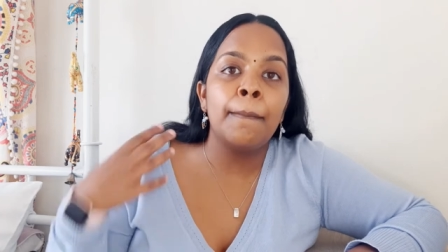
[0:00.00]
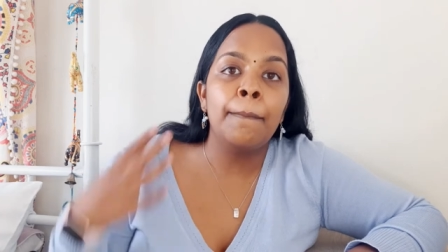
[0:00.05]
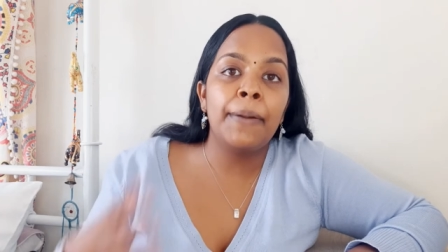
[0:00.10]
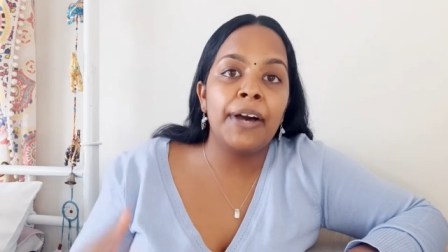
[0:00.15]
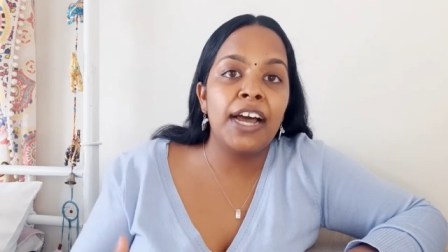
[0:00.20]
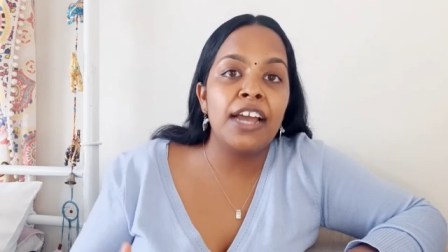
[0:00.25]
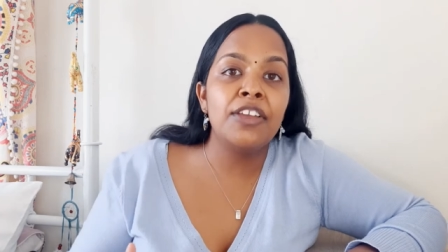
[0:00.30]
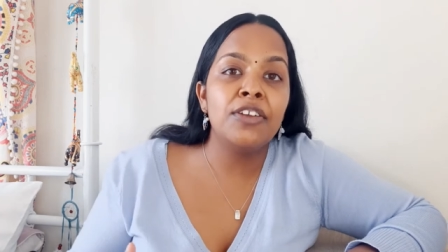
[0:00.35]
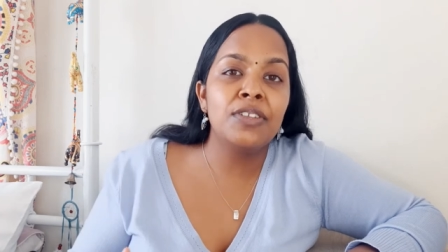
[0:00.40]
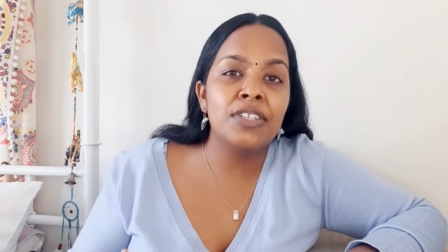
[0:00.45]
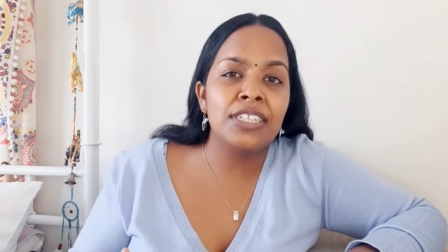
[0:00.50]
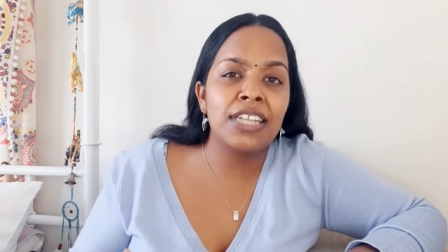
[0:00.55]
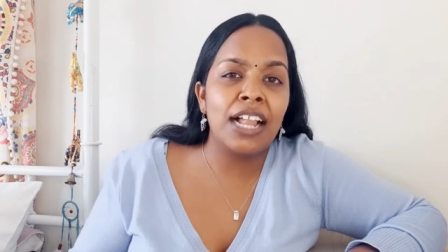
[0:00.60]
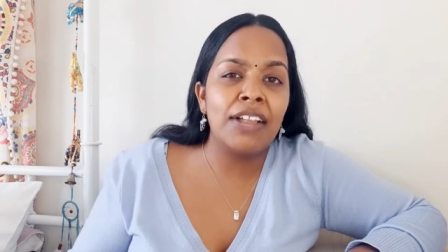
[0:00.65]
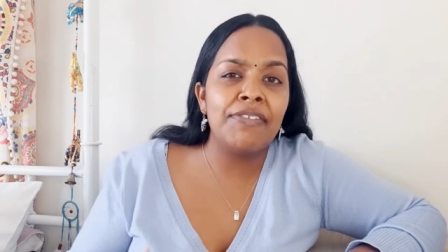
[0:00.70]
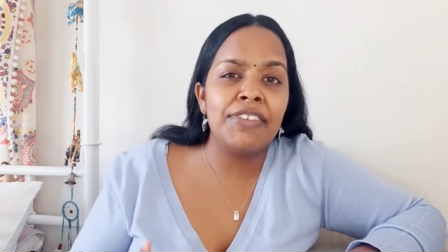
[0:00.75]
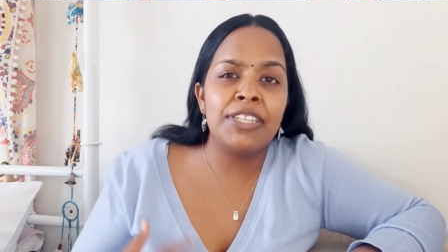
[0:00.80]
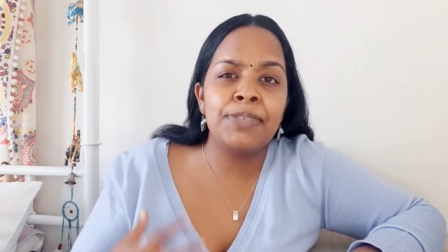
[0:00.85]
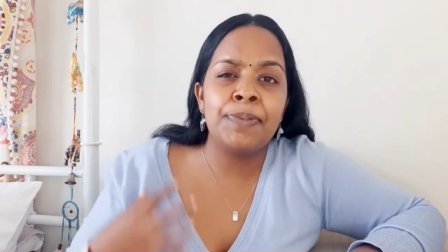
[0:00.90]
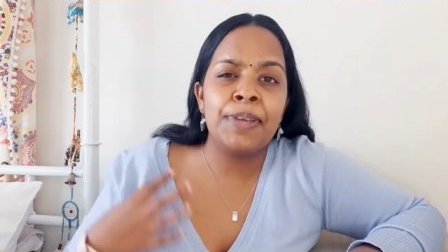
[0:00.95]
by
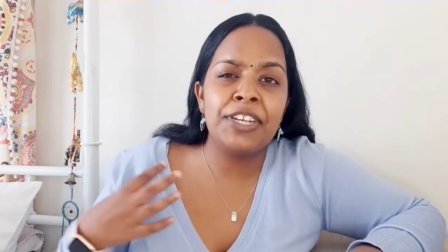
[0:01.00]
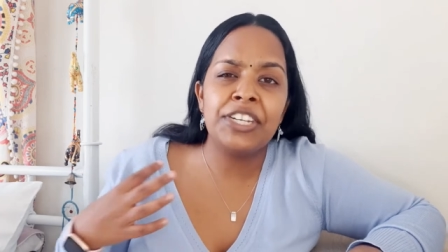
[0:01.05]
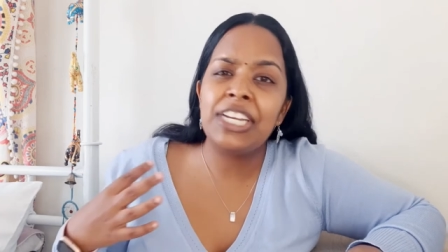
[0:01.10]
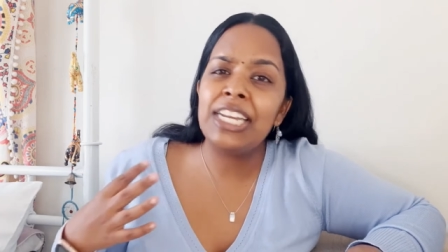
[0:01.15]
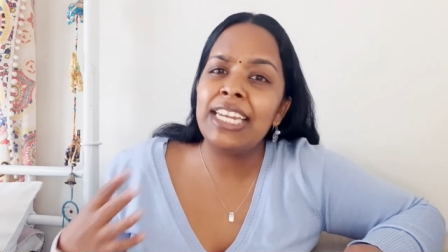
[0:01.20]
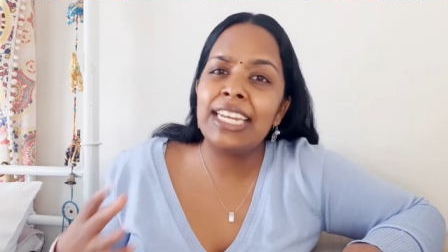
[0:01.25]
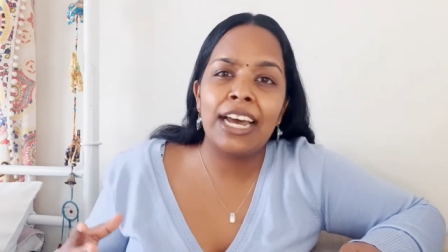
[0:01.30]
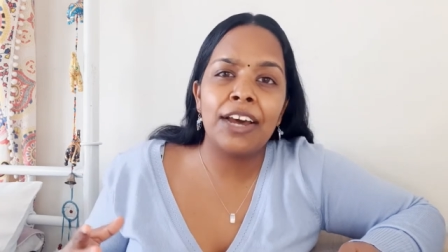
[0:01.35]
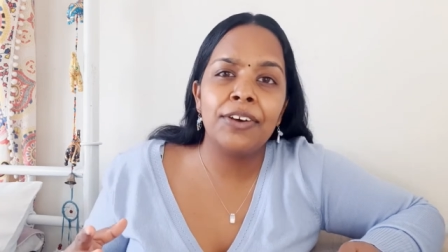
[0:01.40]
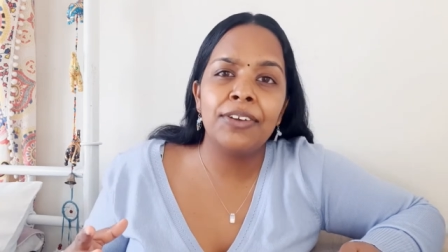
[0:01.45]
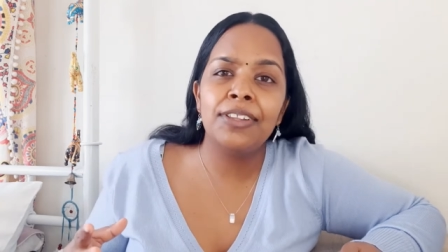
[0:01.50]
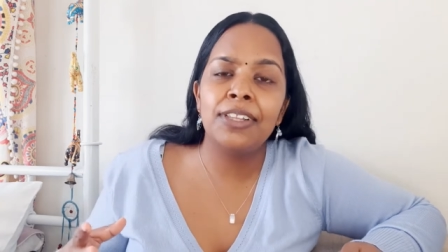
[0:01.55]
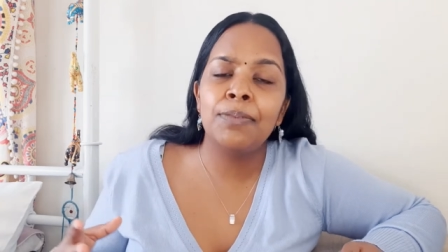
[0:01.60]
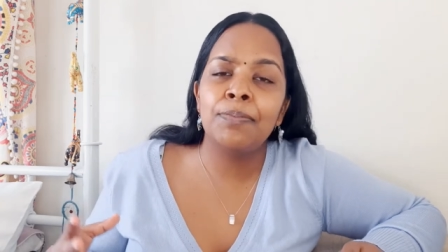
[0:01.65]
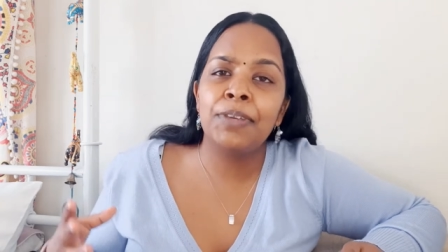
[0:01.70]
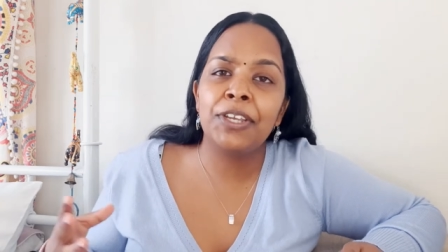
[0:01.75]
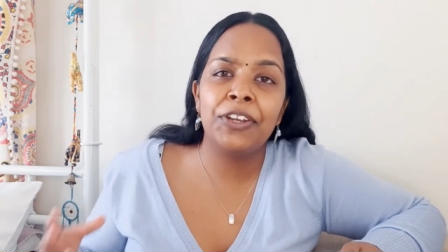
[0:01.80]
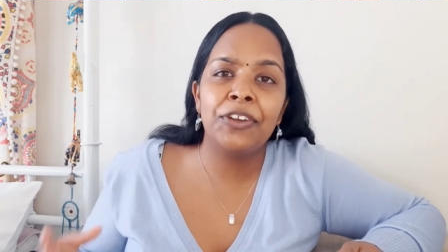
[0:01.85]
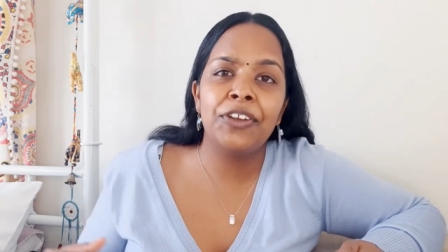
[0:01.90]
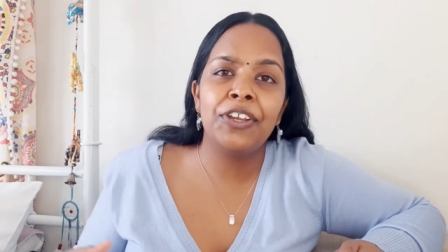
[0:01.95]
yourself, especially now in the
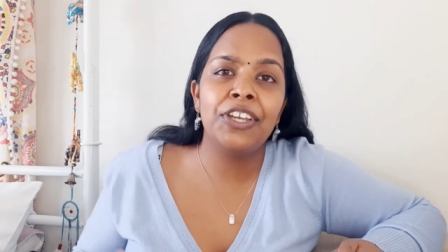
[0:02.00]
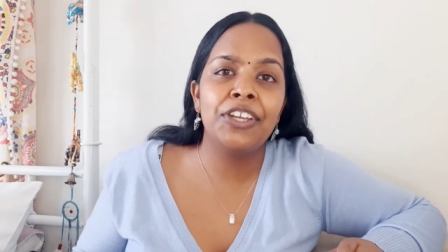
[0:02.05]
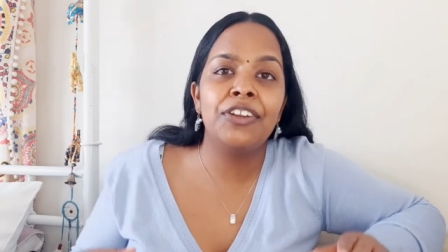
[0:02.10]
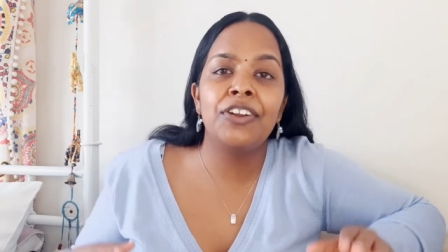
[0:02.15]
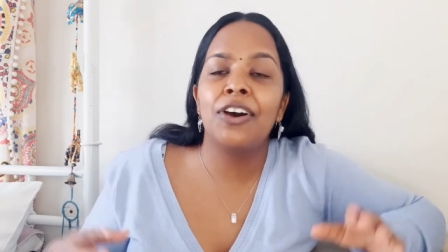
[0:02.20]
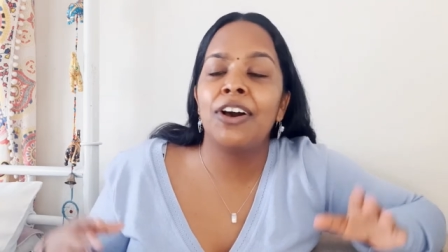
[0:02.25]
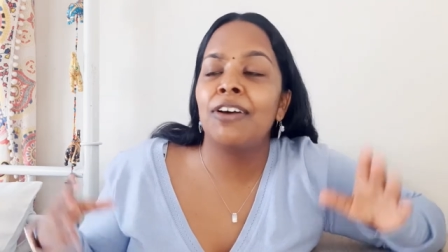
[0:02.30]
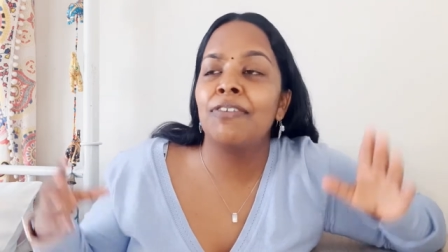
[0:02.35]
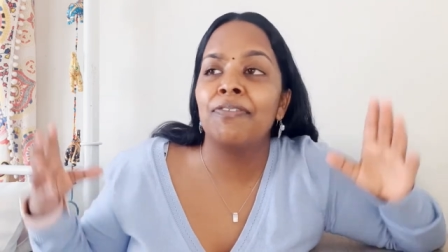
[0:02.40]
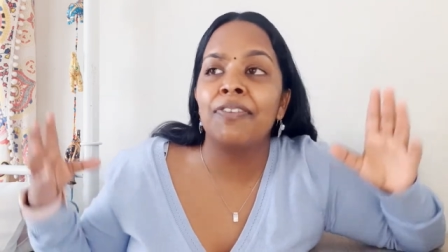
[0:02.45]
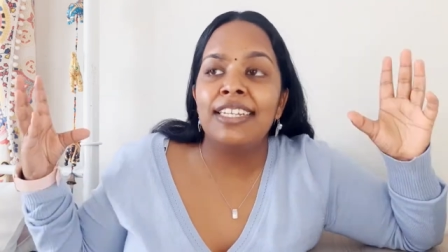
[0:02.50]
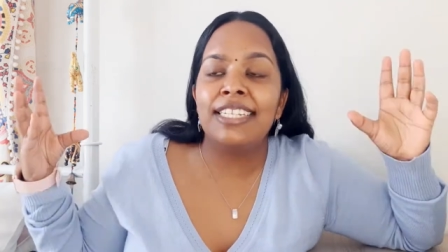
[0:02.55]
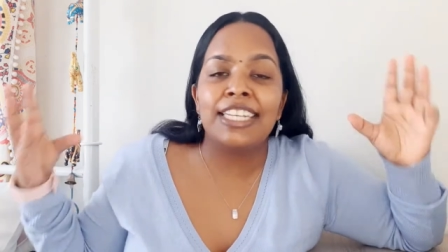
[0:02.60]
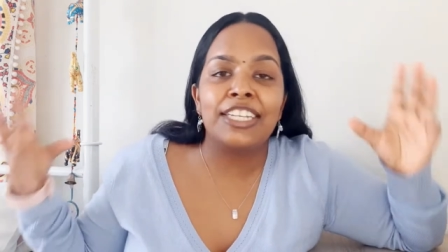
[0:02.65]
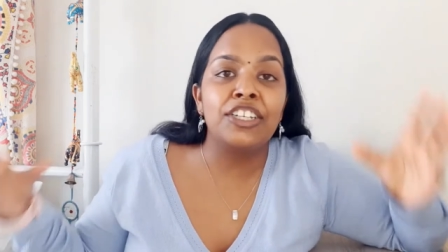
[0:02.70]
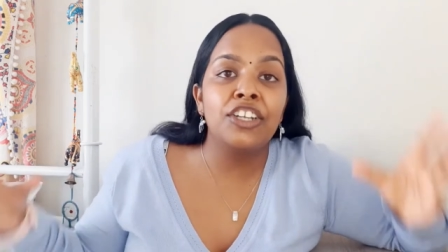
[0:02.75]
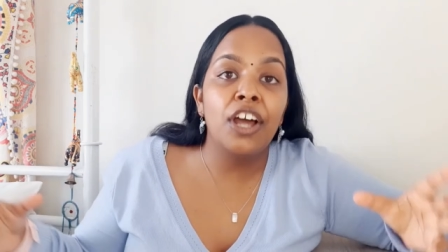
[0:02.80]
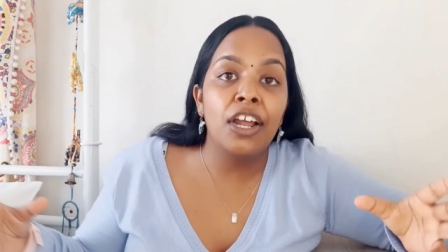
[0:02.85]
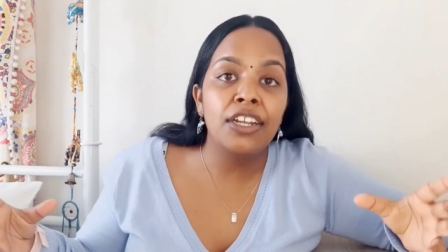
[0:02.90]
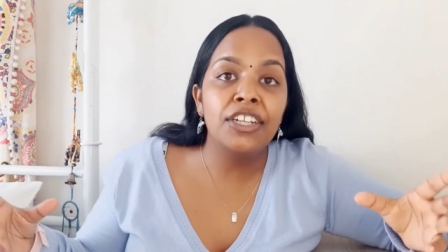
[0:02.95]
period of
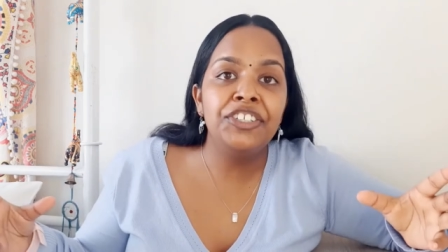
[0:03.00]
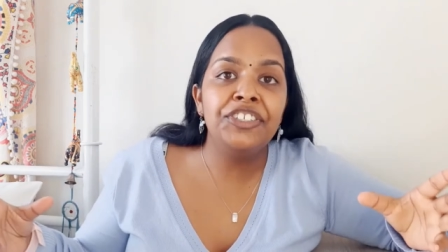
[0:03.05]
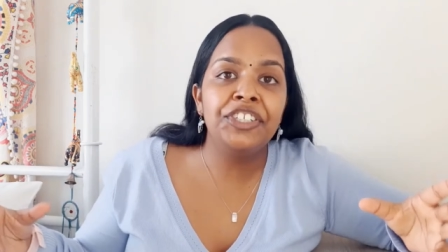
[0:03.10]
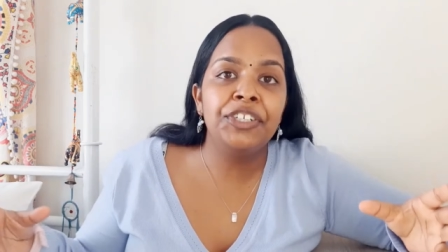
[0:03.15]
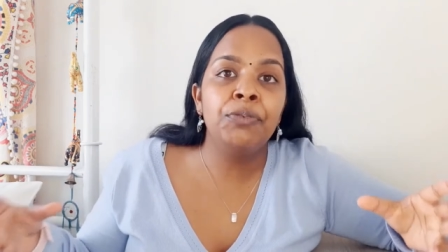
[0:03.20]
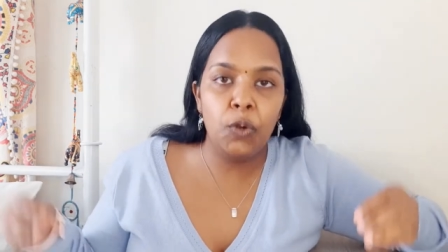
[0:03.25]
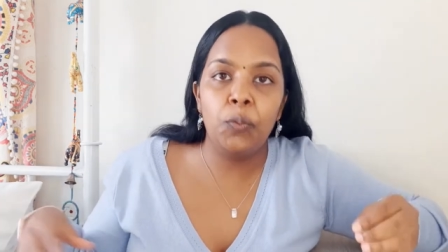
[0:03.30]
technology